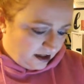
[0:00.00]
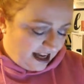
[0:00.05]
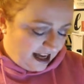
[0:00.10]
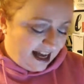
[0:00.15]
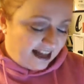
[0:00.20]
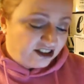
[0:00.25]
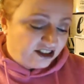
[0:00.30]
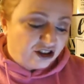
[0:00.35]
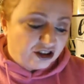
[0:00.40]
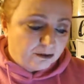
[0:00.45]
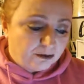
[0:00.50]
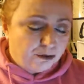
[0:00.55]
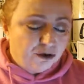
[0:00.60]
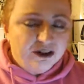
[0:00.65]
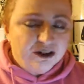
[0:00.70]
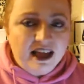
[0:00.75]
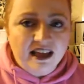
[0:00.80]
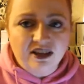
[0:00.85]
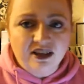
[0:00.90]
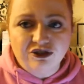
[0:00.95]
yeah I just
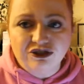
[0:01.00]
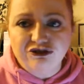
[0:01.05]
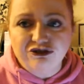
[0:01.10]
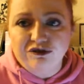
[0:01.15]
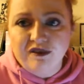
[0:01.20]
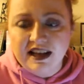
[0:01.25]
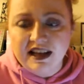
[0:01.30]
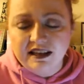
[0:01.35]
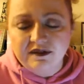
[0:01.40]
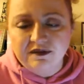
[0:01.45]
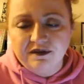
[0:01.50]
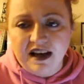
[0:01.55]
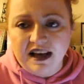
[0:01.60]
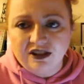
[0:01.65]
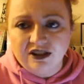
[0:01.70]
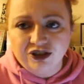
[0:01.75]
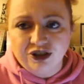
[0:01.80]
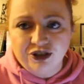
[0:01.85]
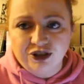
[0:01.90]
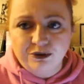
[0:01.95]
put that the great
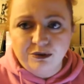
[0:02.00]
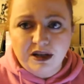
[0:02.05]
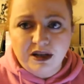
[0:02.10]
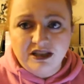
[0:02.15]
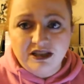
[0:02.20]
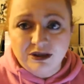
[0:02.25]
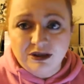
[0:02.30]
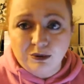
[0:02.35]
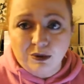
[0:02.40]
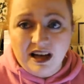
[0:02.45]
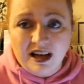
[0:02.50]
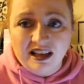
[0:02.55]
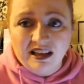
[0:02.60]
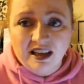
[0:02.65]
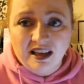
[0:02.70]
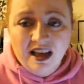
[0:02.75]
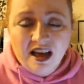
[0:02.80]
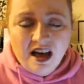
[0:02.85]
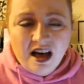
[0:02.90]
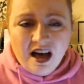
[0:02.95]
value as
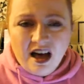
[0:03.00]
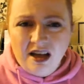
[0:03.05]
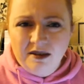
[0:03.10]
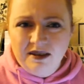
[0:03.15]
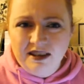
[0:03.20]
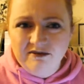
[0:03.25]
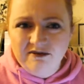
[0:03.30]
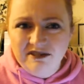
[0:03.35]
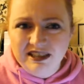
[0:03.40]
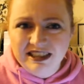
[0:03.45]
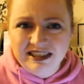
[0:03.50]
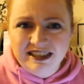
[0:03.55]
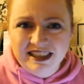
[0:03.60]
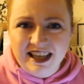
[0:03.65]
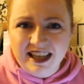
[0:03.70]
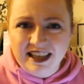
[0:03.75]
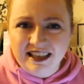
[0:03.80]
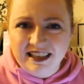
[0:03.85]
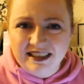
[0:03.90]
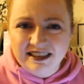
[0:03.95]
well the
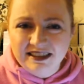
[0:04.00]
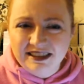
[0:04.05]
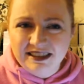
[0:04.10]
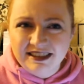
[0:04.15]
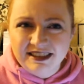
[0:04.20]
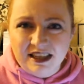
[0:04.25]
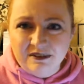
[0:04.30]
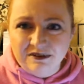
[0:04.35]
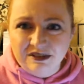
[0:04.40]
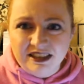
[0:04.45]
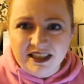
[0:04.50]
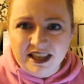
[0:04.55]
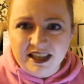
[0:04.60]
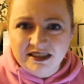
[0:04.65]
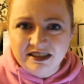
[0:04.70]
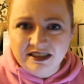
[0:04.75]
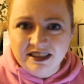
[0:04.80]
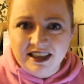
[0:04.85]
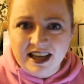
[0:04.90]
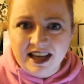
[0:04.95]
retail at
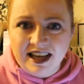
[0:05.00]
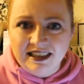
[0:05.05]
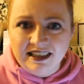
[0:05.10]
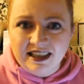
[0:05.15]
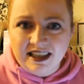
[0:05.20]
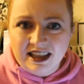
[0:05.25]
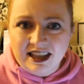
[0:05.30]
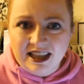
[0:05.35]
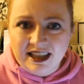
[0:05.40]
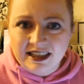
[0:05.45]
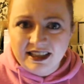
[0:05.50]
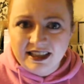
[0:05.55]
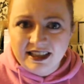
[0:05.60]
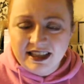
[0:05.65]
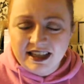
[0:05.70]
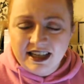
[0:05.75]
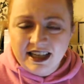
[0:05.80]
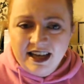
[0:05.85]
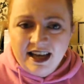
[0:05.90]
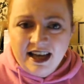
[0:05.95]
7.99 I
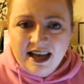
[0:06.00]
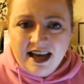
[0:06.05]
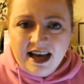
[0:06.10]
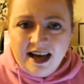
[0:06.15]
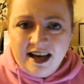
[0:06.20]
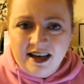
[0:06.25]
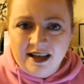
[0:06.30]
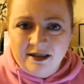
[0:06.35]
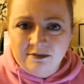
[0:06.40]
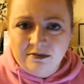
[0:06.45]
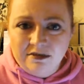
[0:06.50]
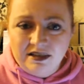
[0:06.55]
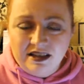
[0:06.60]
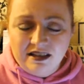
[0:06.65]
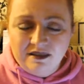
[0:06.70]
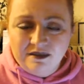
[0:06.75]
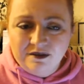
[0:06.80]
think um,